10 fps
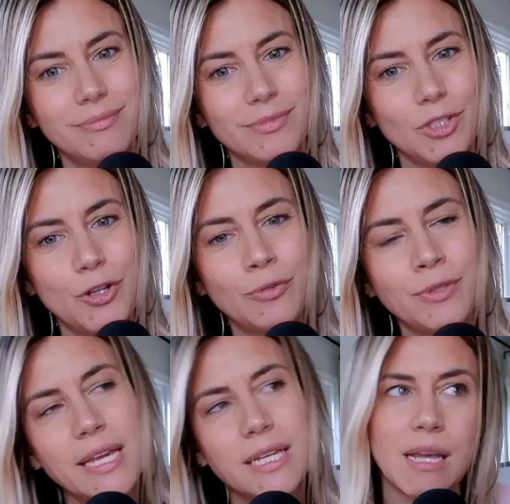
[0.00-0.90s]
you don't
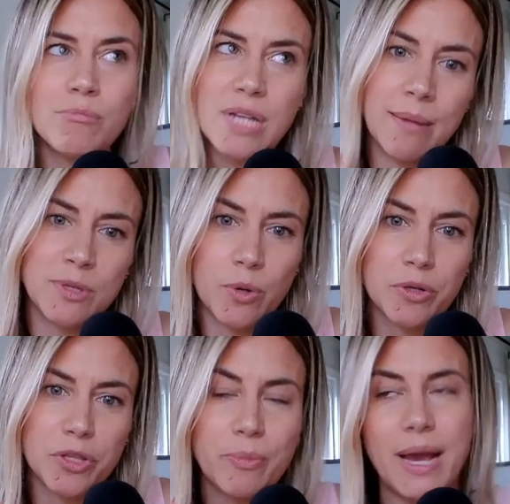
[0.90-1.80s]
like sometimes work with
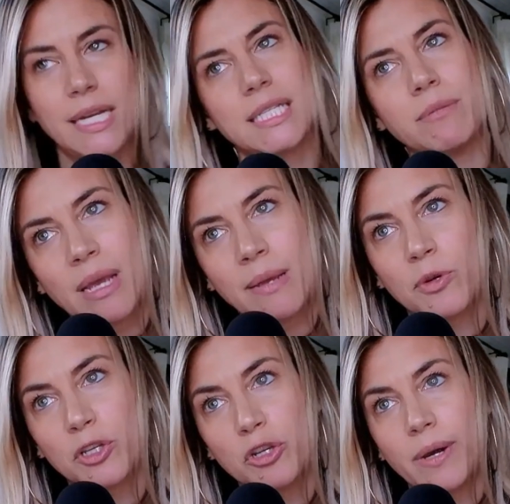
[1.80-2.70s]
your mind and sometimes work
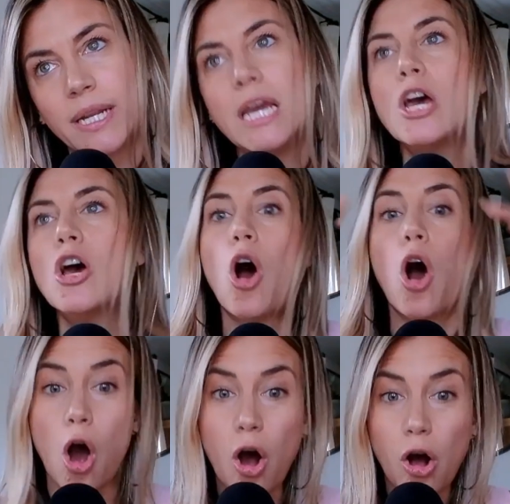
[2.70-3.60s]
with your body.
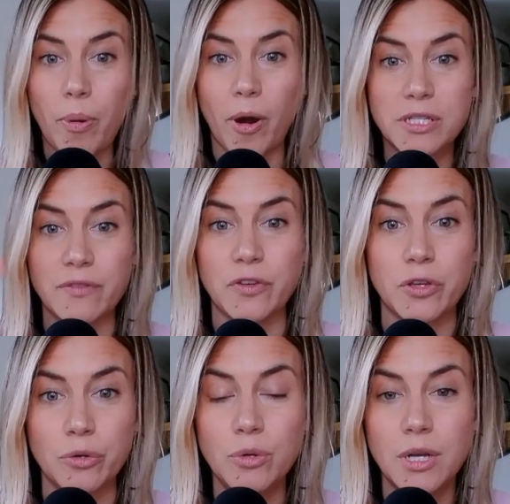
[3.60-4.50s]
All parts of
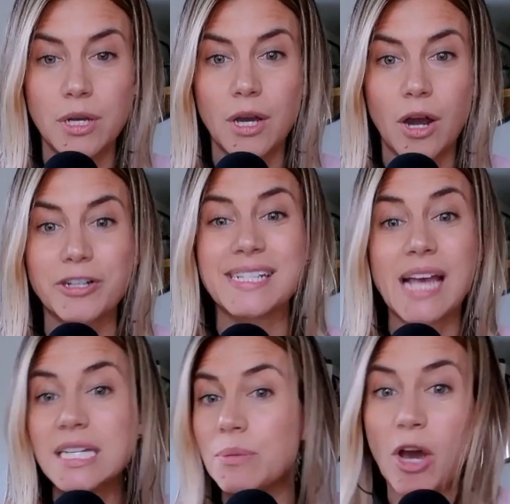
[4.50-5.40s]
you are
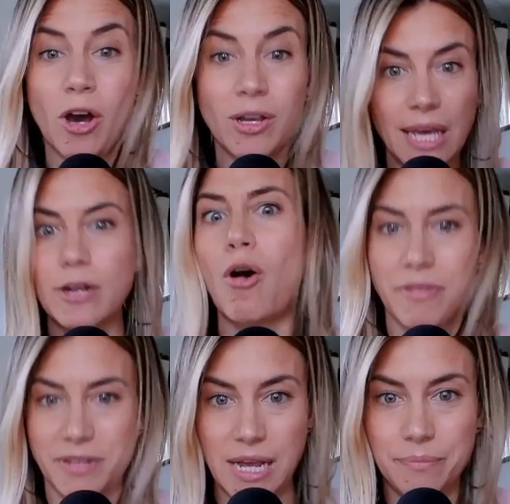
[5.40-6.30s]
designed to be online all the
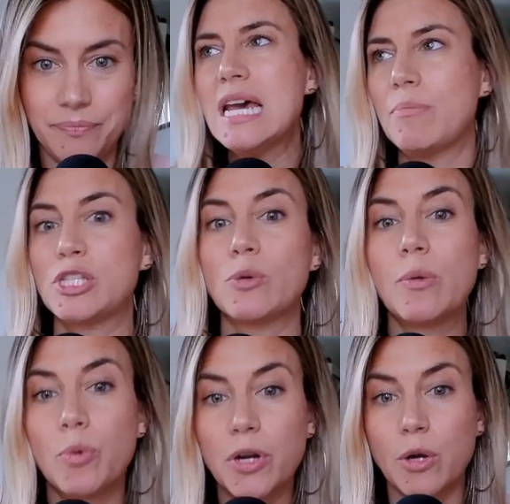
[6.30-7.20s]
time. But so we
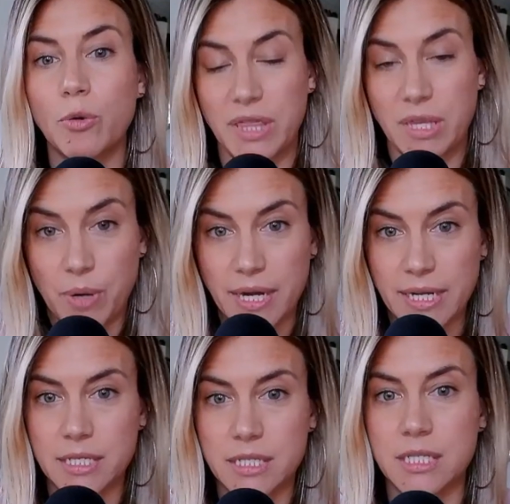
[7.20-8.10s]
work with the
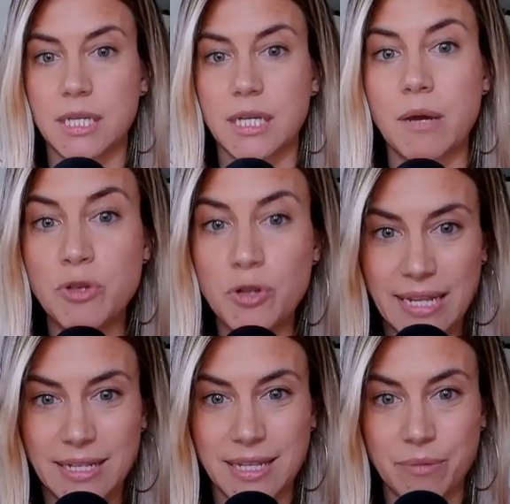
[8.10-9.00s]
body to
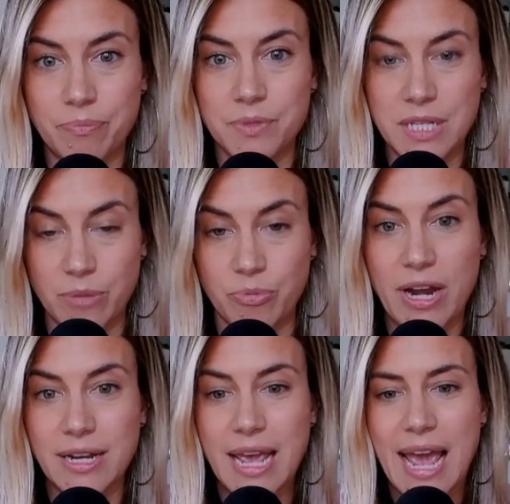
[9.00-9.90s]
communicate to the
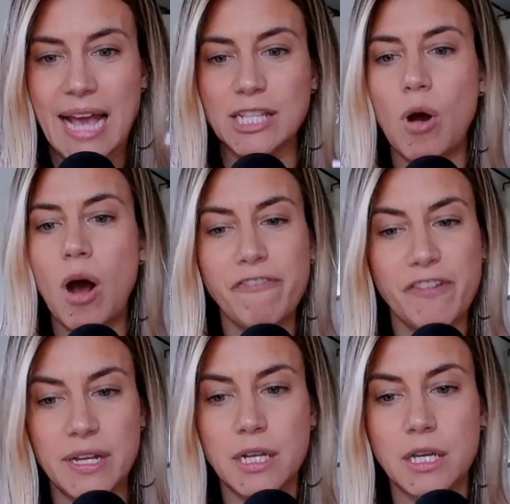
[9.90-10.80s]
brain. And so
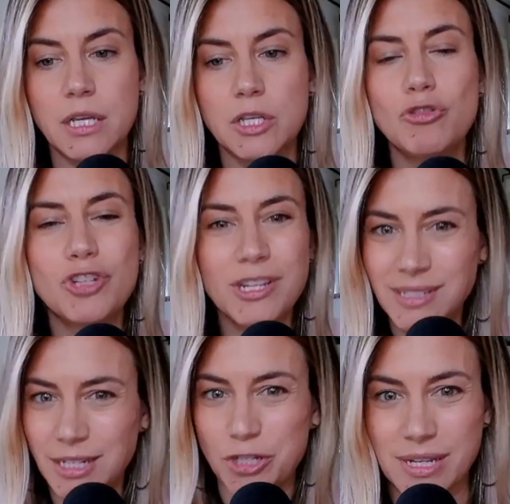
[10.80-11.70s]
often you just
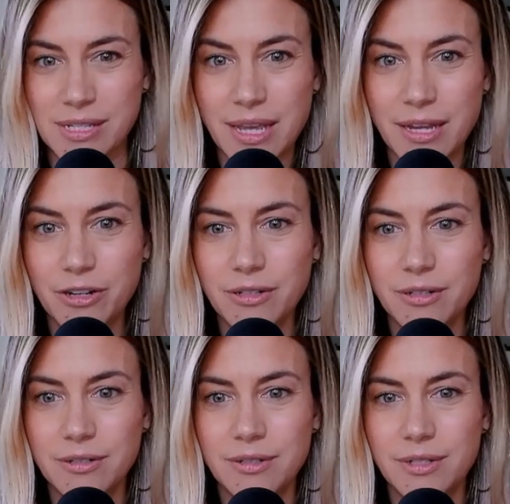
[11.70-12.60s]
need a translator,
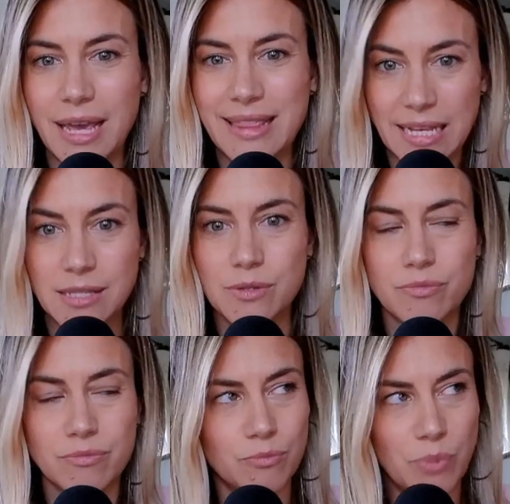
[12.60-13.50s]
and that's
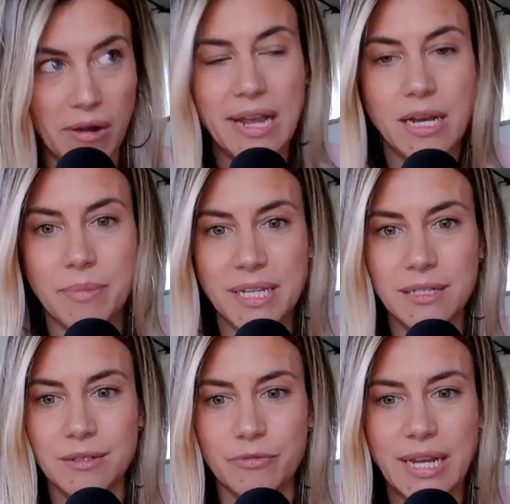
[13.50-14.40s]
where I come in,
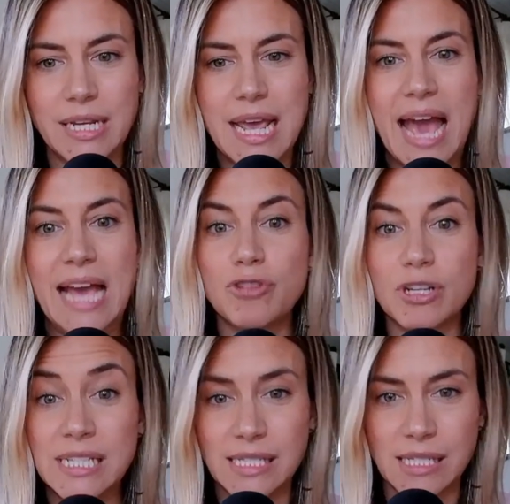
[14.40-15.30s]
right? And you
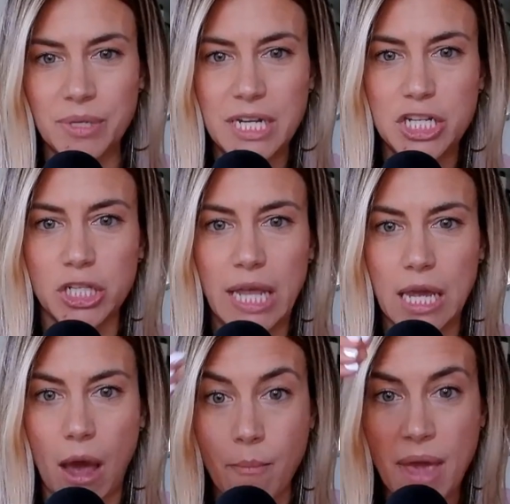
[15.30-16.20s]
just need somebody to like
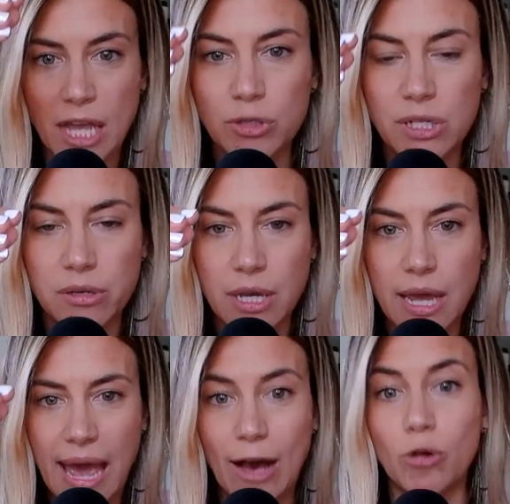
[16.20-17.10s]
manually
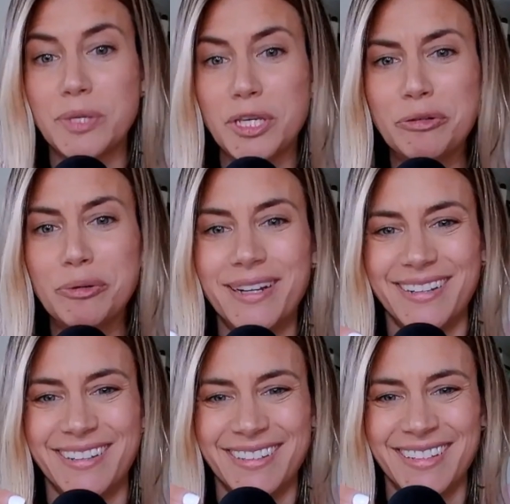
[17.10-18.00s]
help you
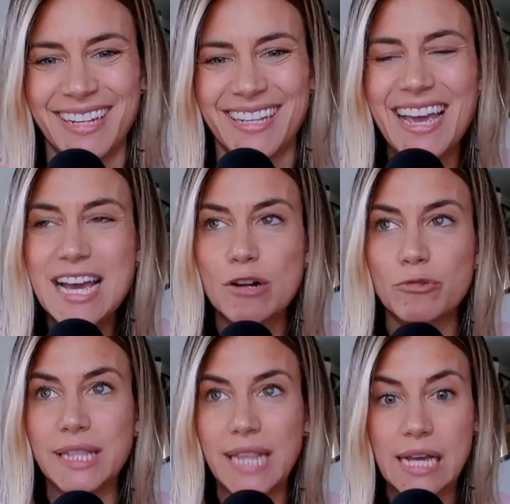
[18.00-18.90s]

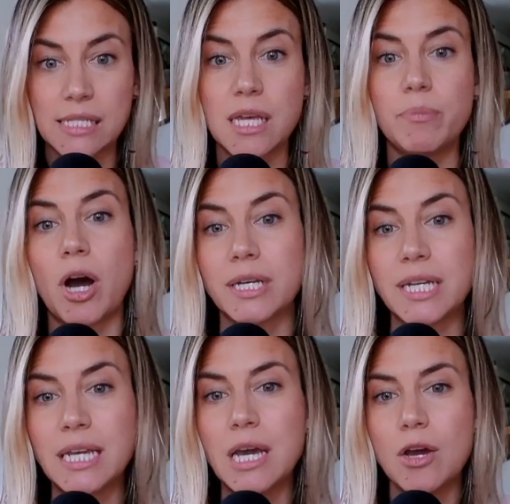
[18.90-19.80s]
relax the
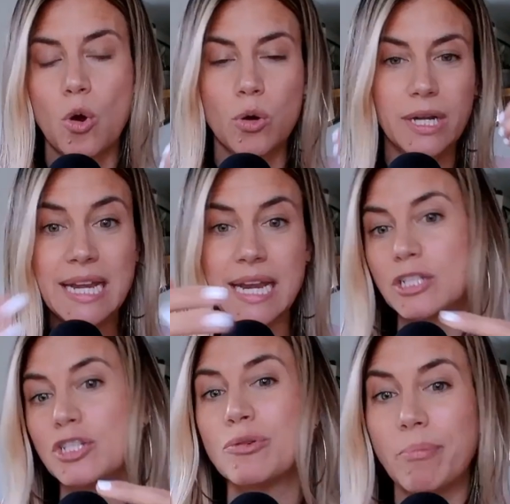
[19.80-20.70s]
body or connect
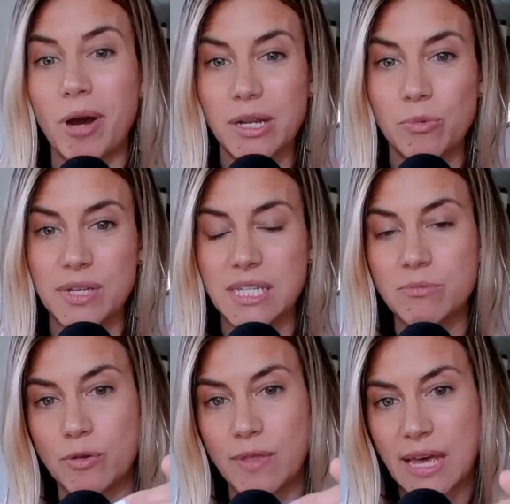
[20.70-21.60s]
to the body wisdom
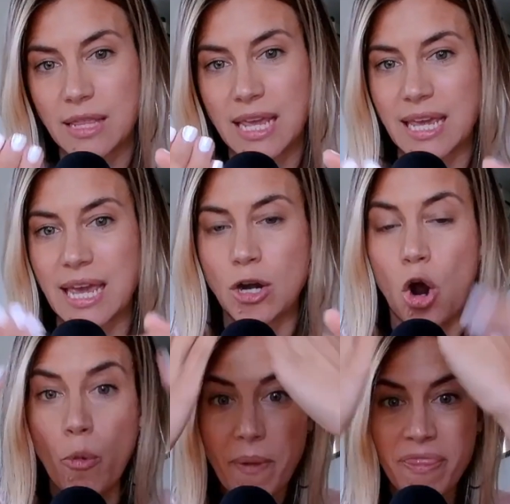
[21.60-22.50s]
so that it can
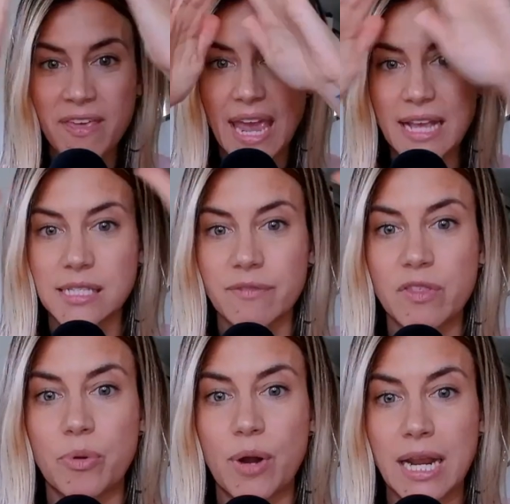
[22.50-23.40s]
open the gates of the
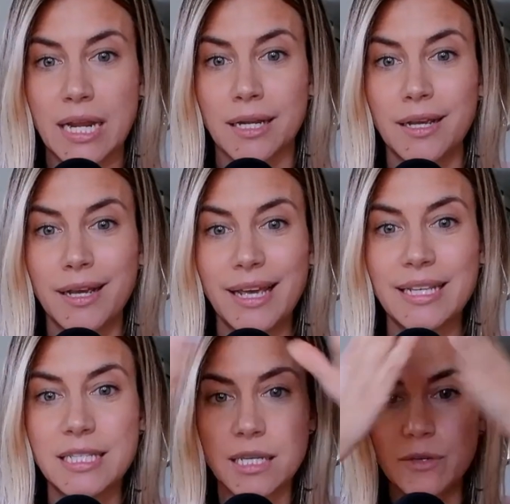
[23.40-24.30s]
brain
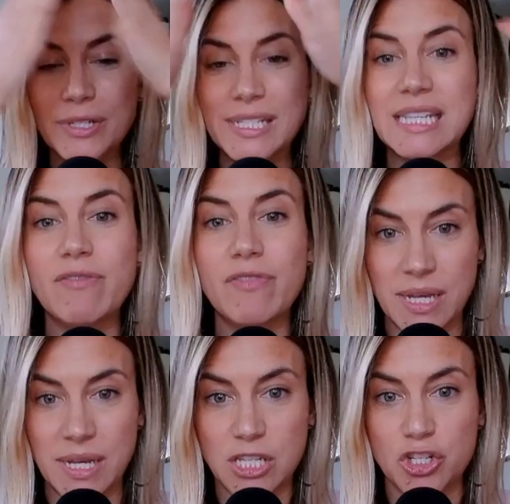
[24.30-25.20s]
to receive the
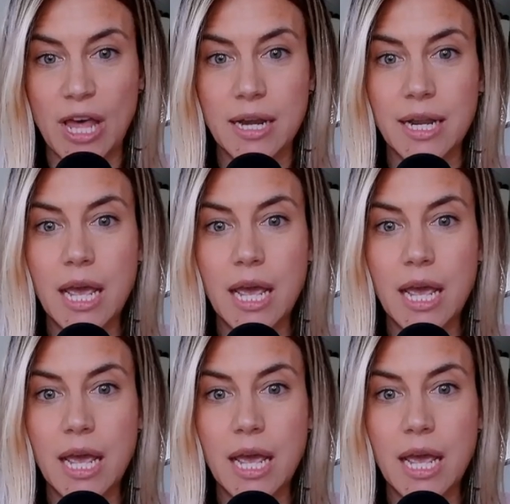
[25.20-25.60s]
message that